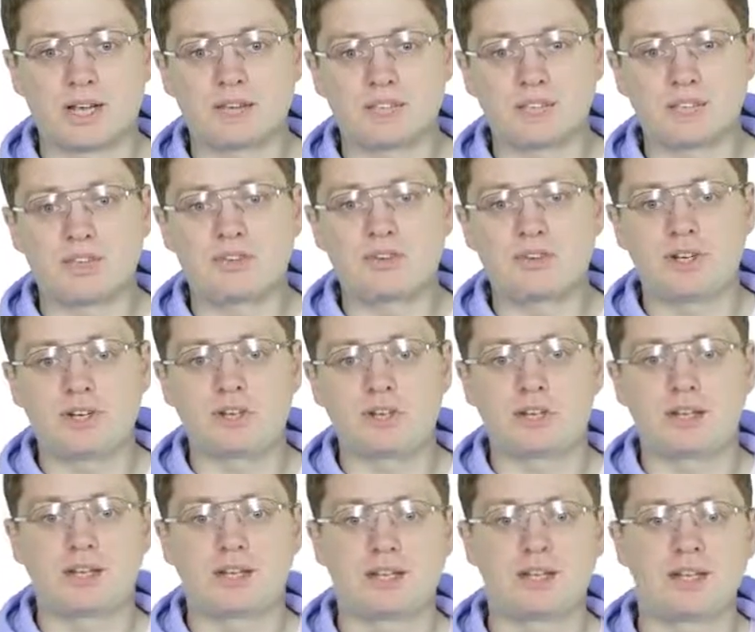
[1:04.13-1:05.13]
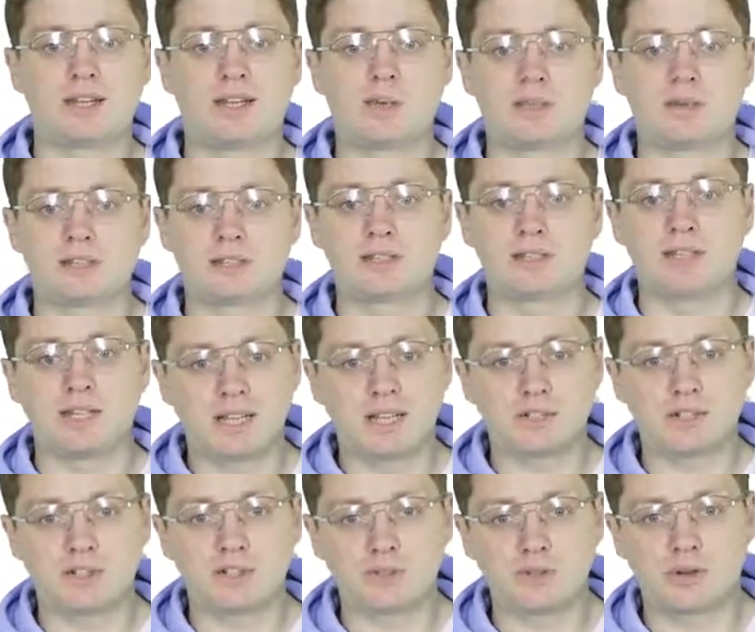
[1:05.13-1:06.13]
considered, namely the
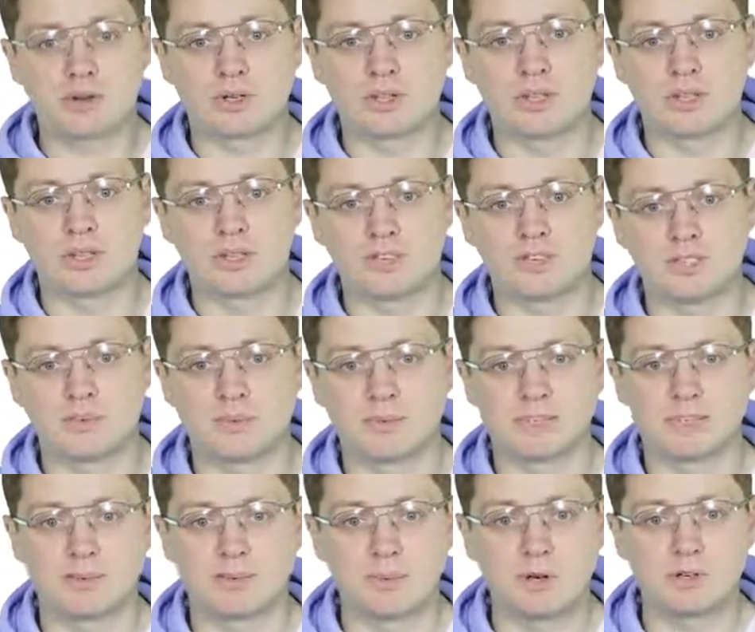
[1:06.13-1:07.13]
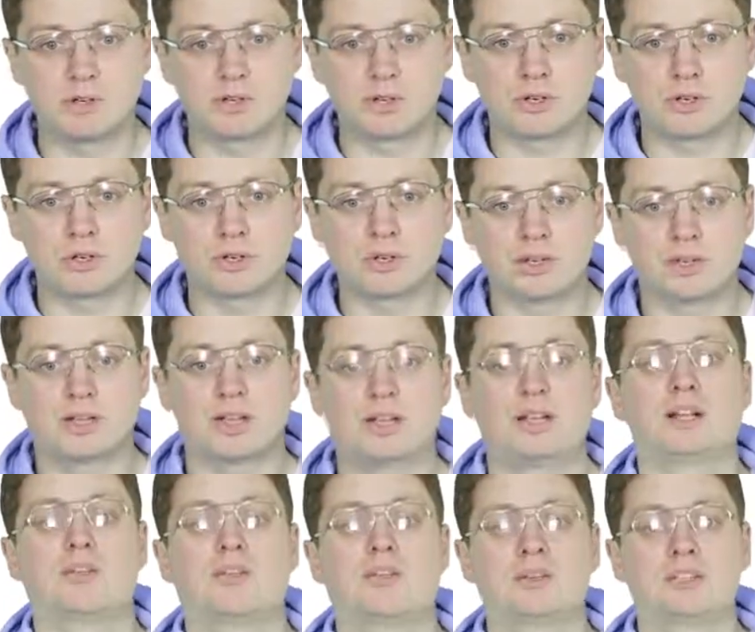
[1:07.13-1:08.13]
selection sort algorithm and the merge sort
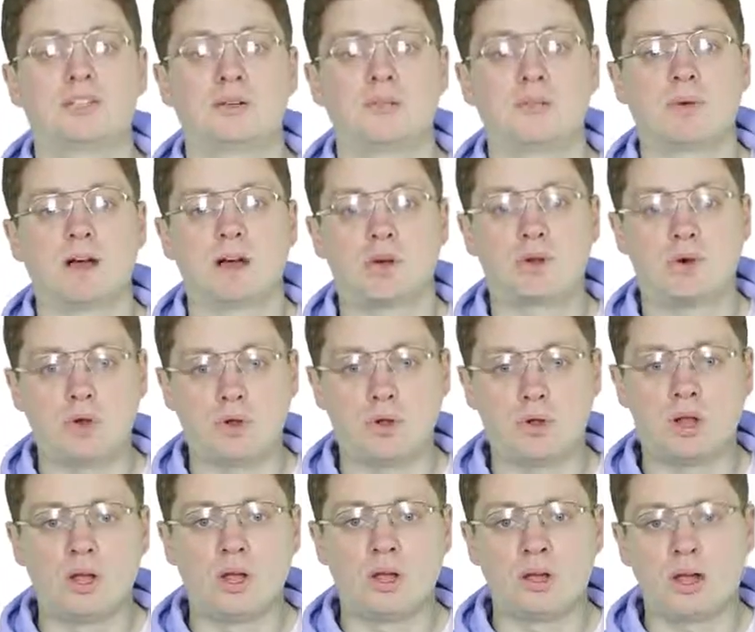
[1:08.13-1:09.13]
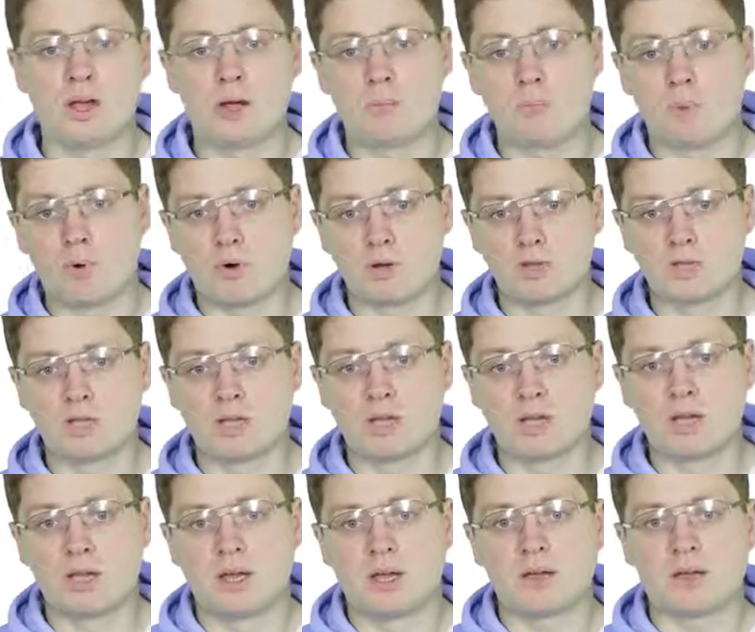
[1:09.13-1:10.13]
algorithm, are both
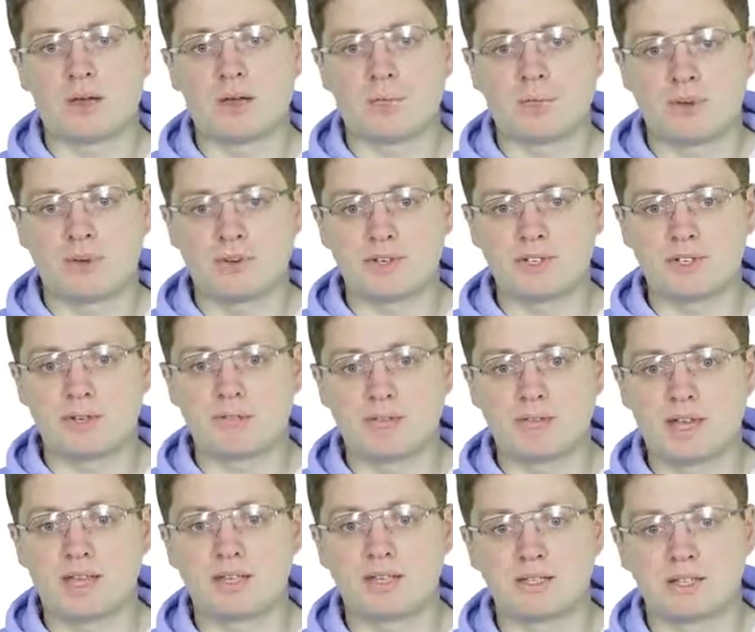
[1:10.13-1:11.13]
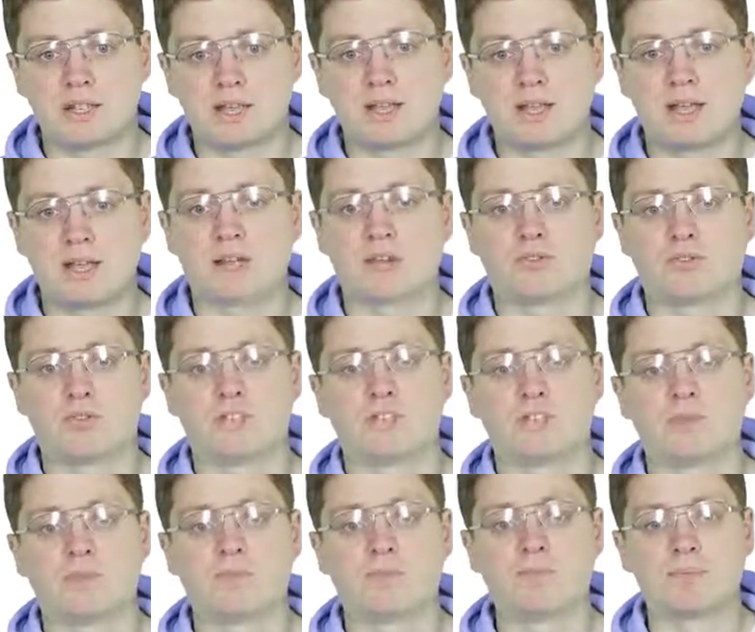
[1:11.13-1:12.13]
comparison-based
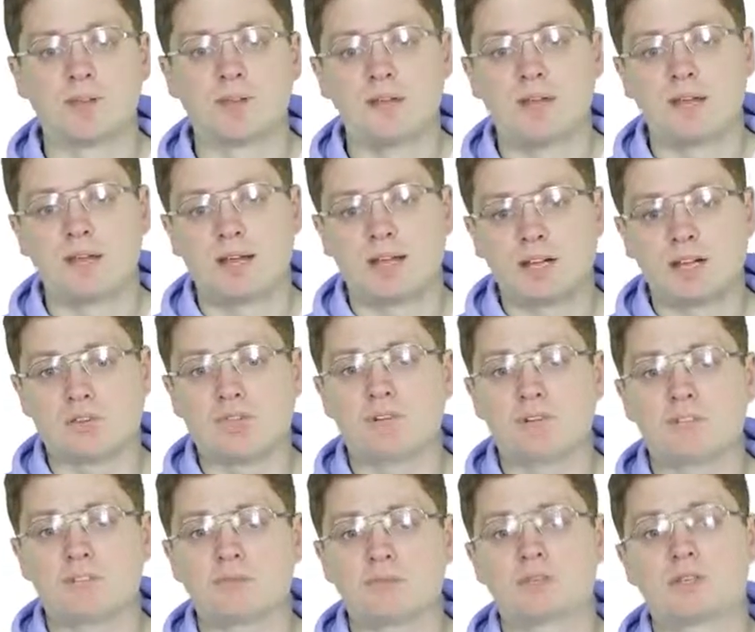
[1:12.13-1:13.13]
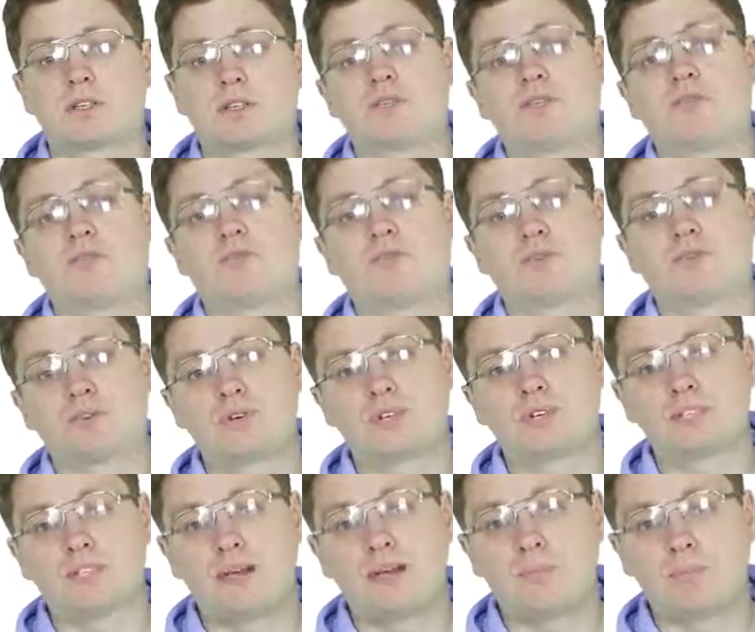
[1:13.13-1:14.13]
algorithms. So, for
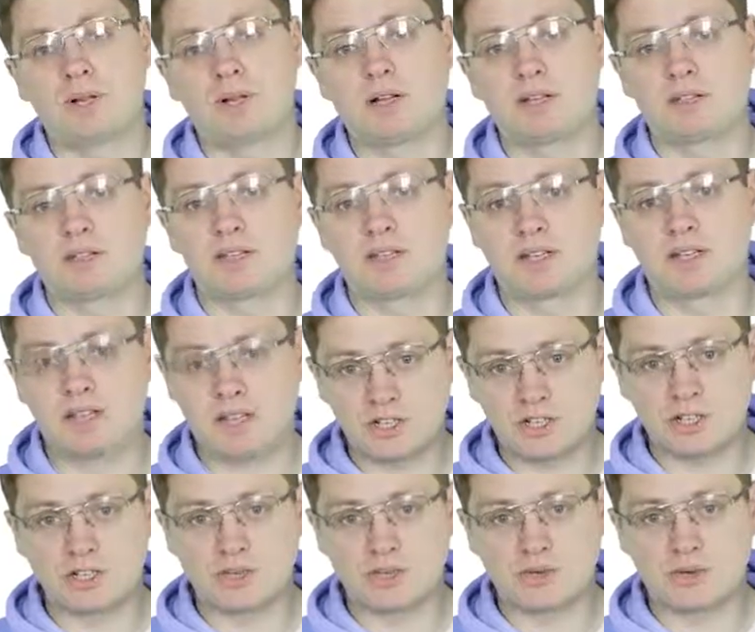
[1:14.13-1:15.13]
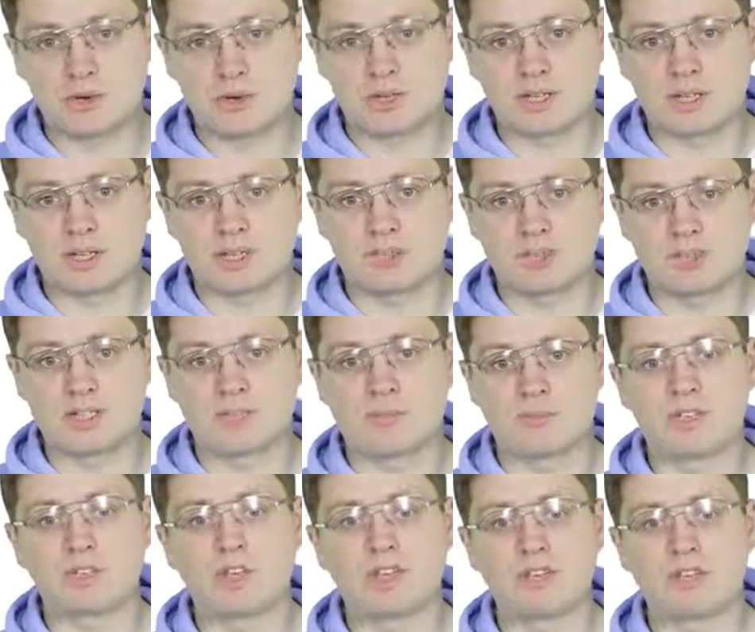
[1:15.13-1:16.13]
example, the selection sort
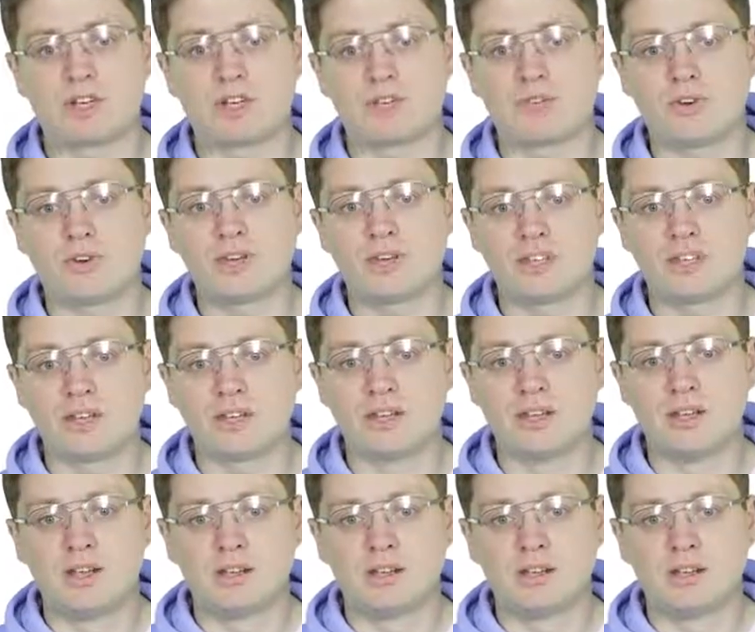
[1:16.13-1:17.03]
algorithm at each iteration